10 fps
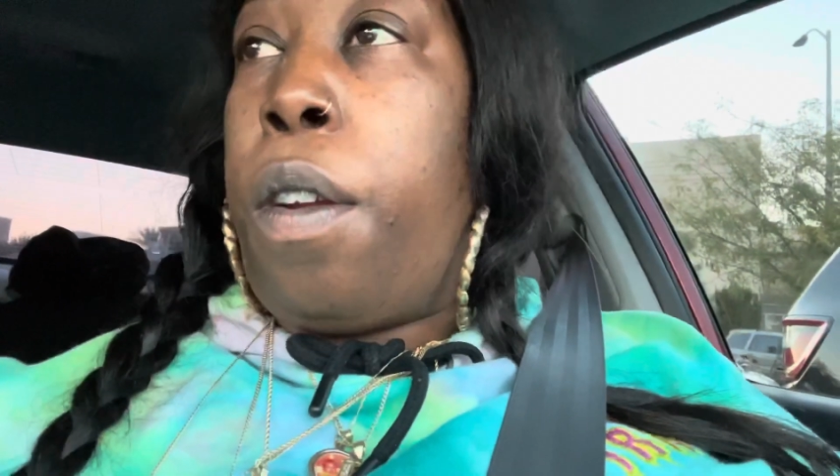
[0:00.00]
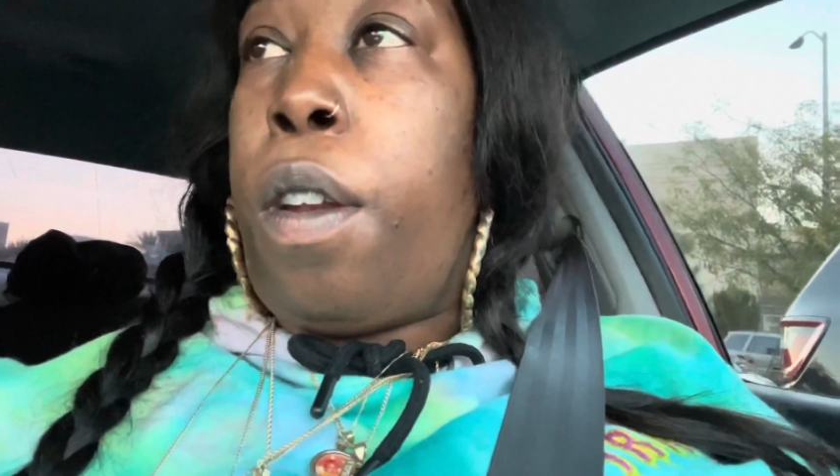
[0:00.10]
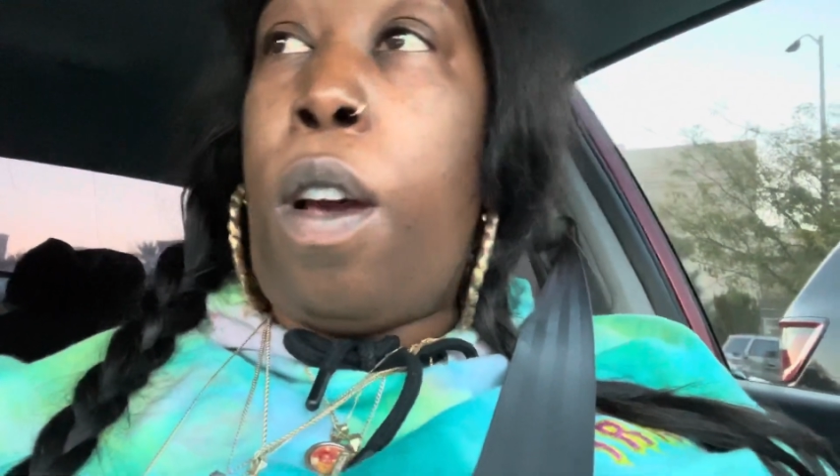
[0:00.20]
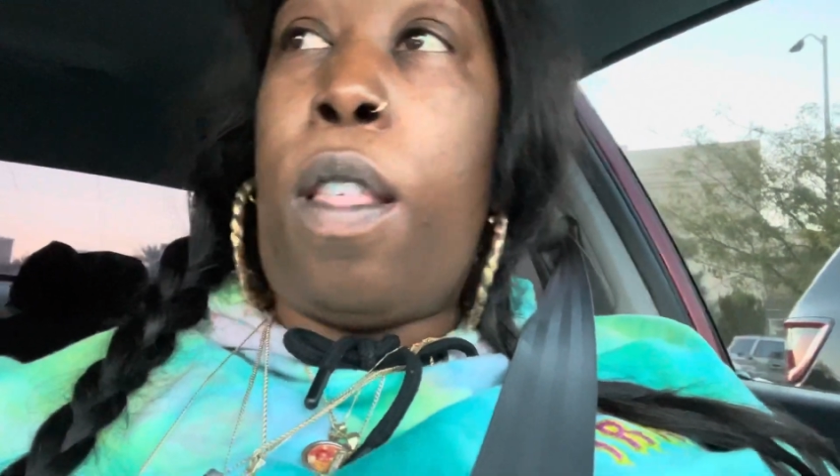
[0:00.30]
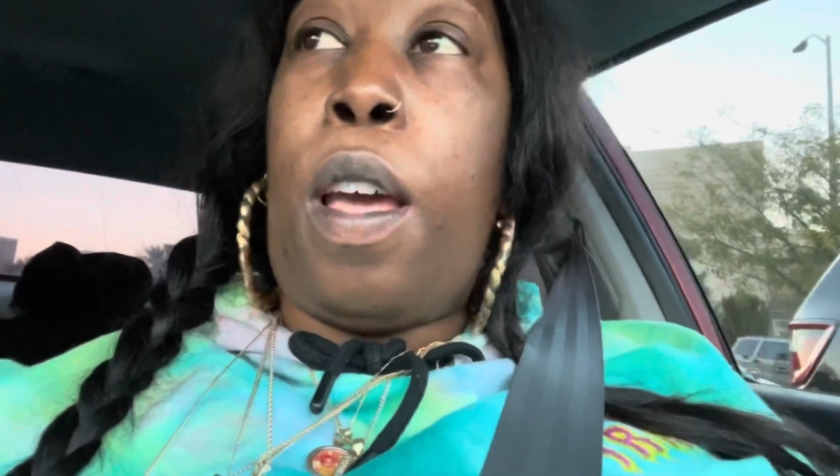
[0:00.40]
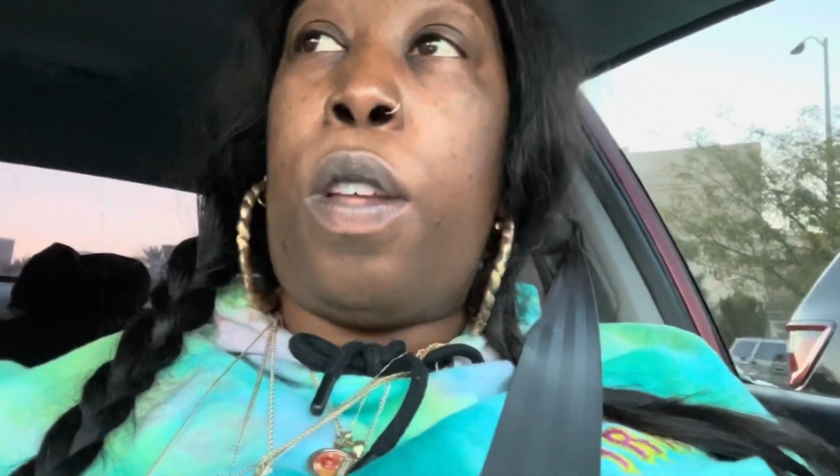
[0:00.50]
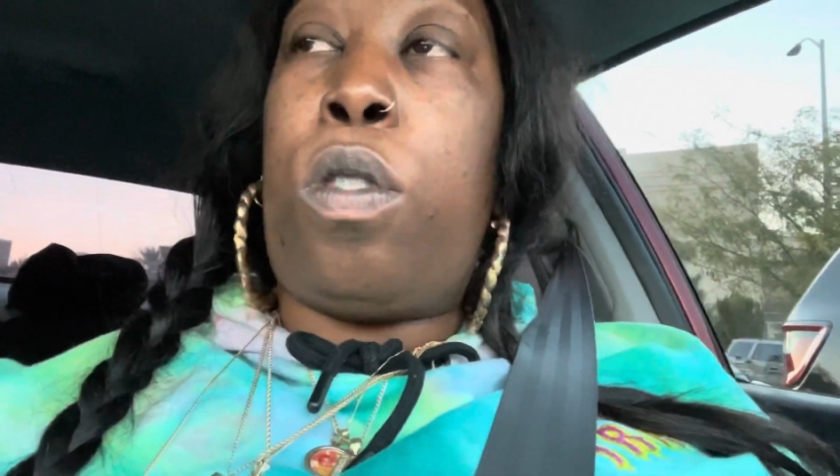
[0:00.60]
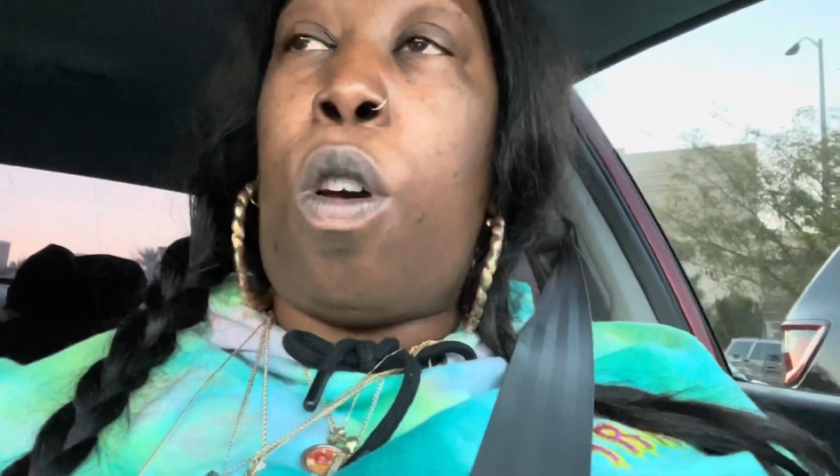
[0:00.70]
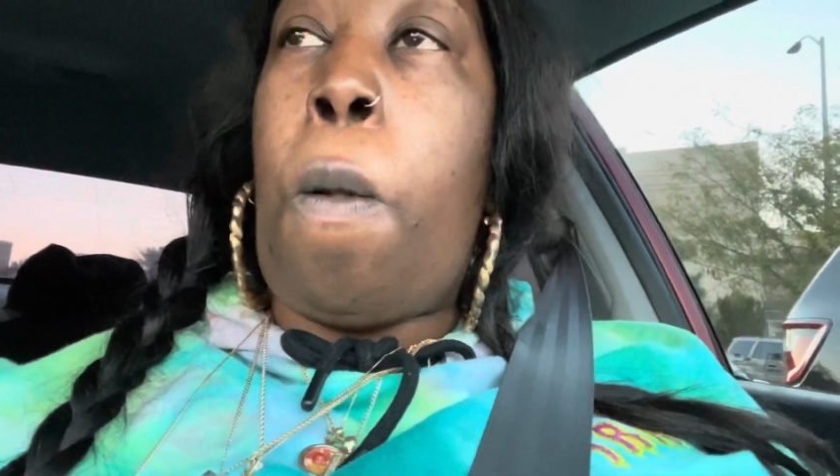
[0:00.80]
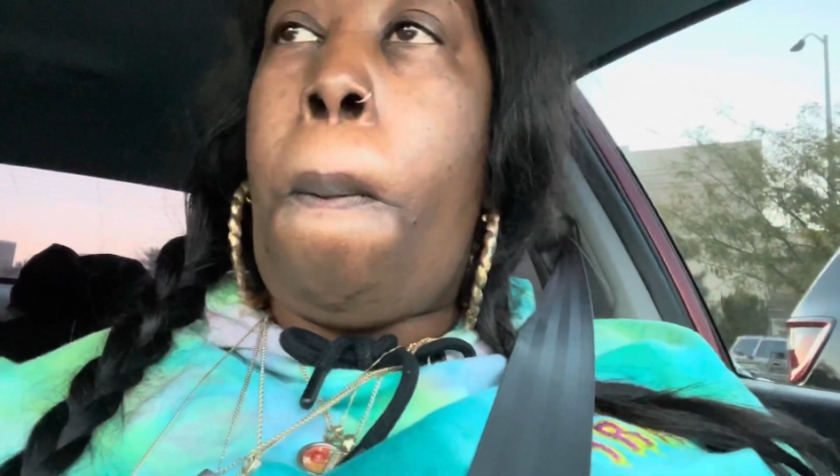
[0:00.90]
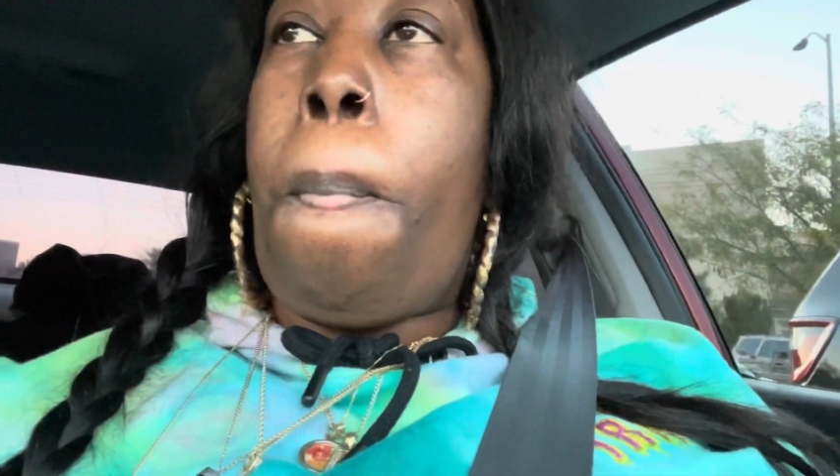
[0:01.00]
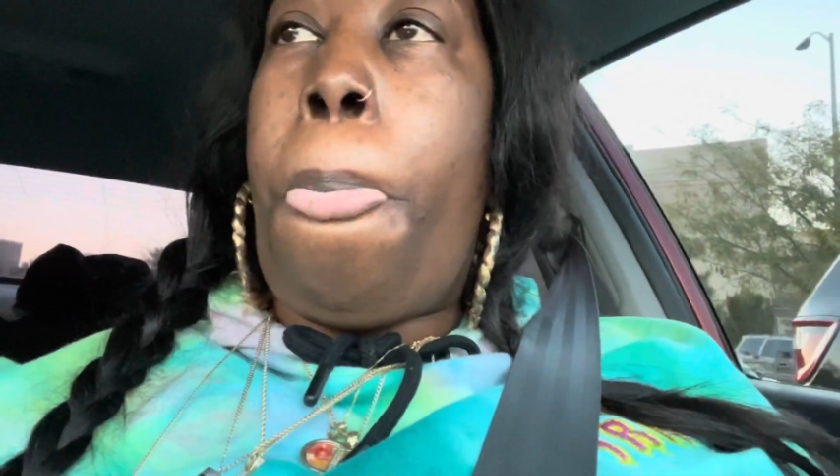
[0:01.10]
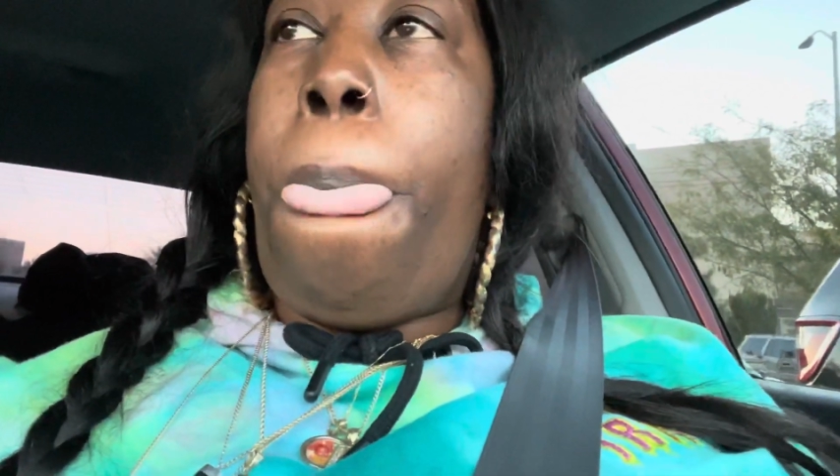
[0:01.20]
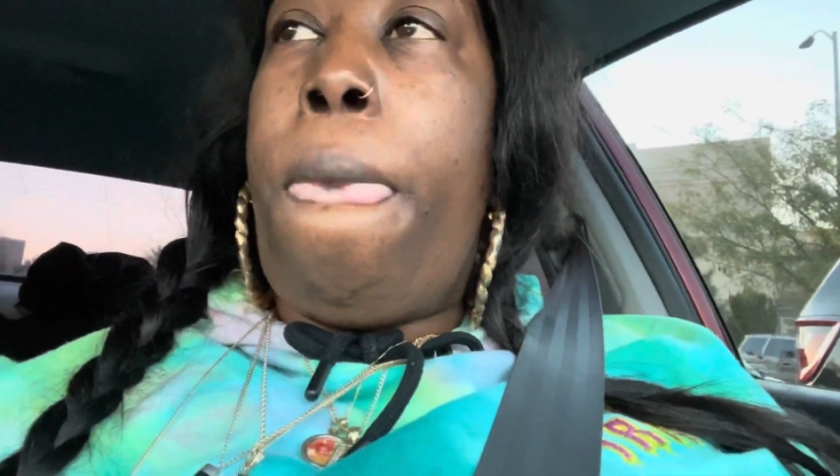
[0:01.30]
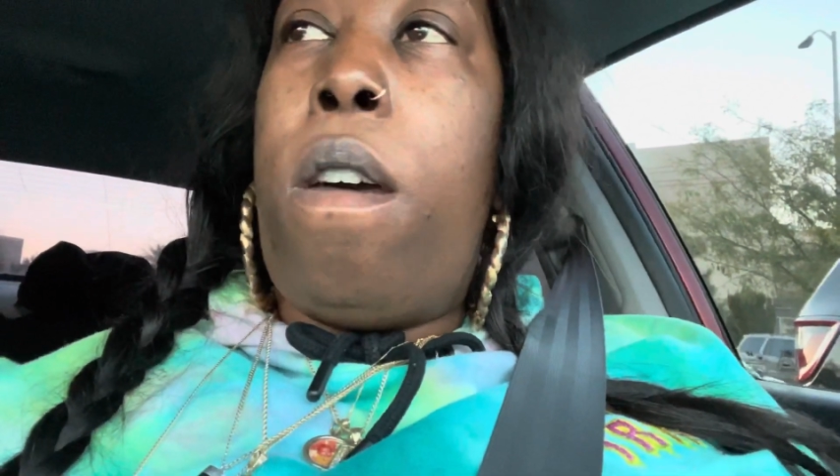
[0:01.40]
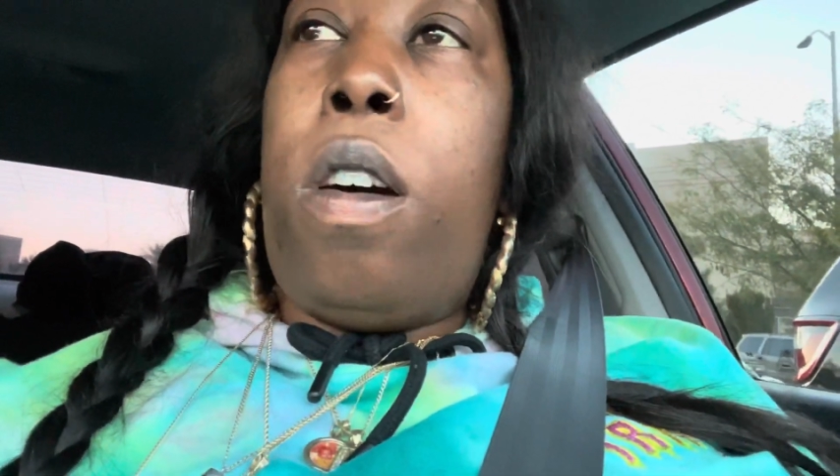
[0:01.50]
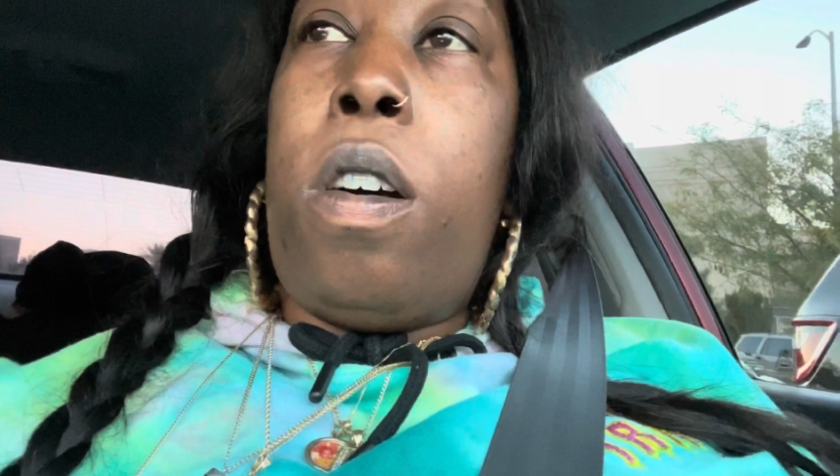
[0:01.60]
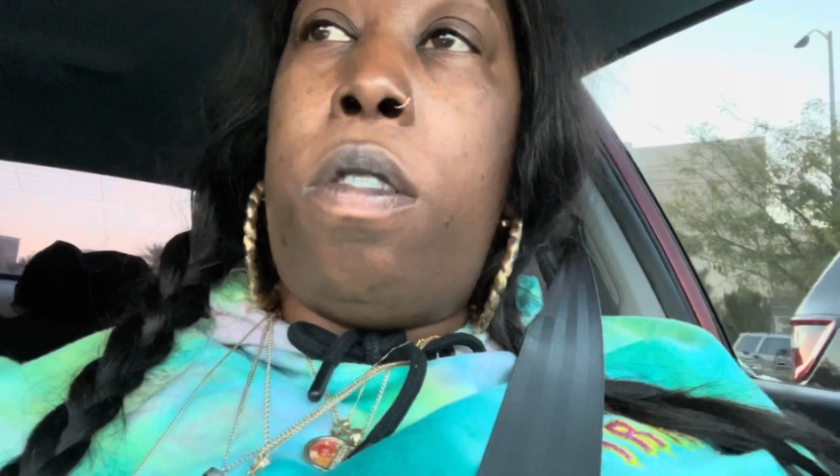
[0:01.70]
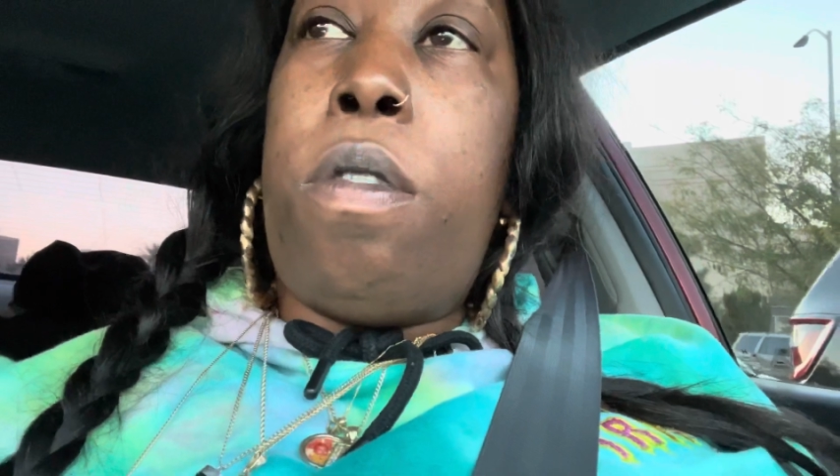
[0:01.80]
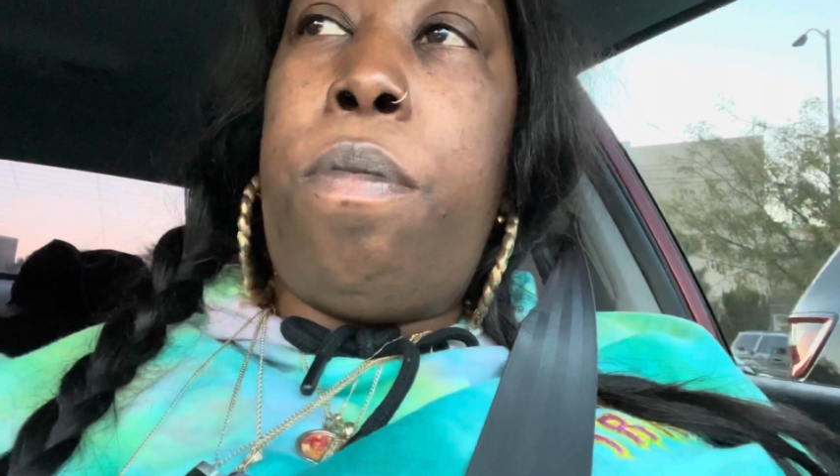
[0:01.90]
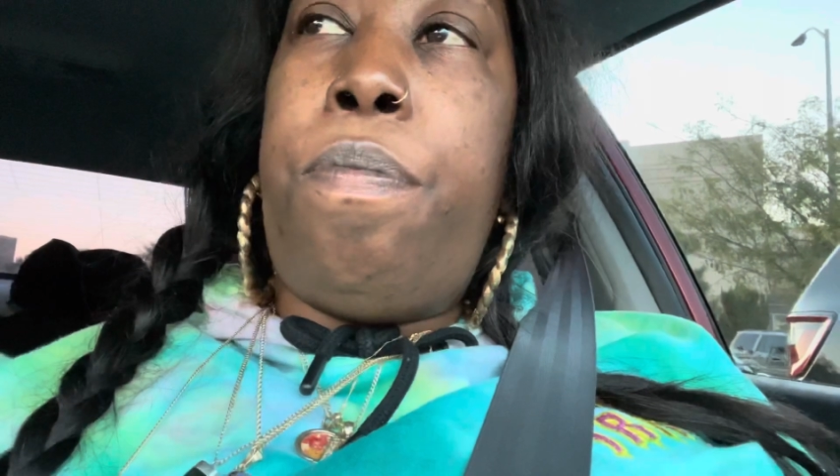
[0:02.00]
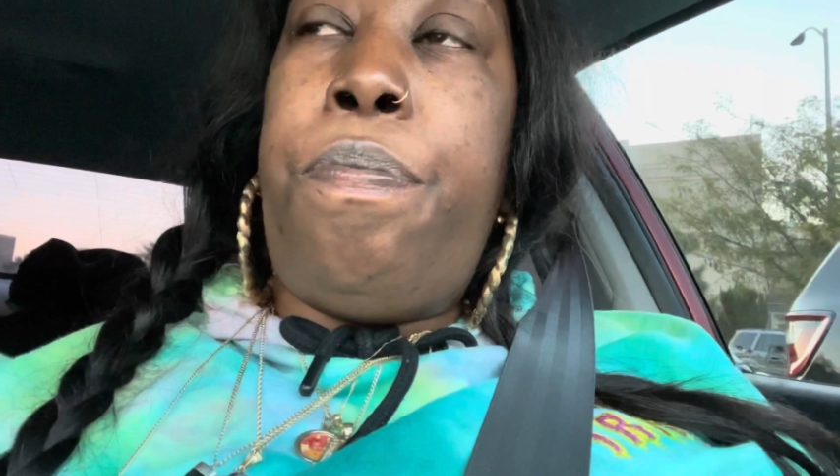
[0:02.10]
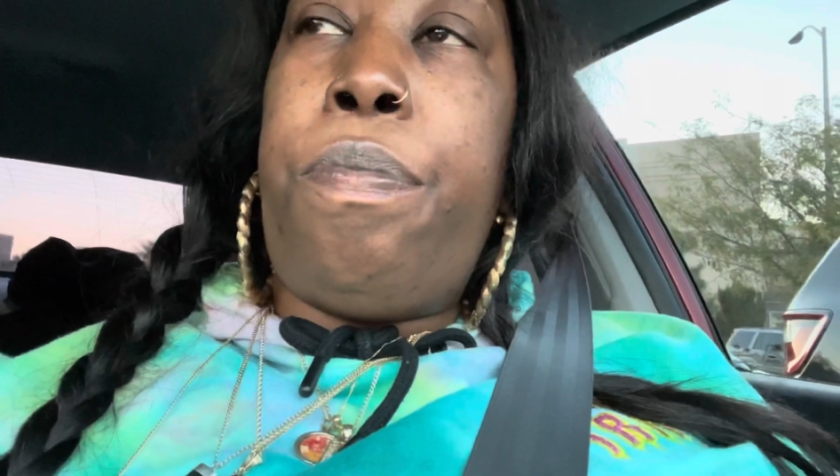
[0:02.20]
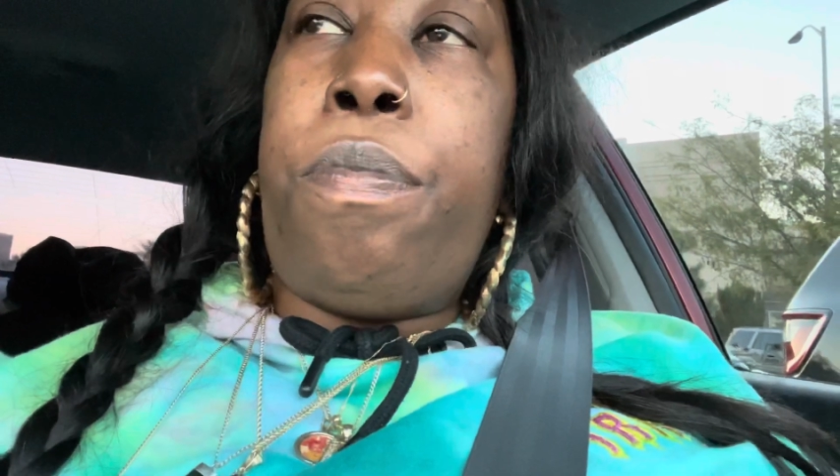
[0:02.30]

and all that so um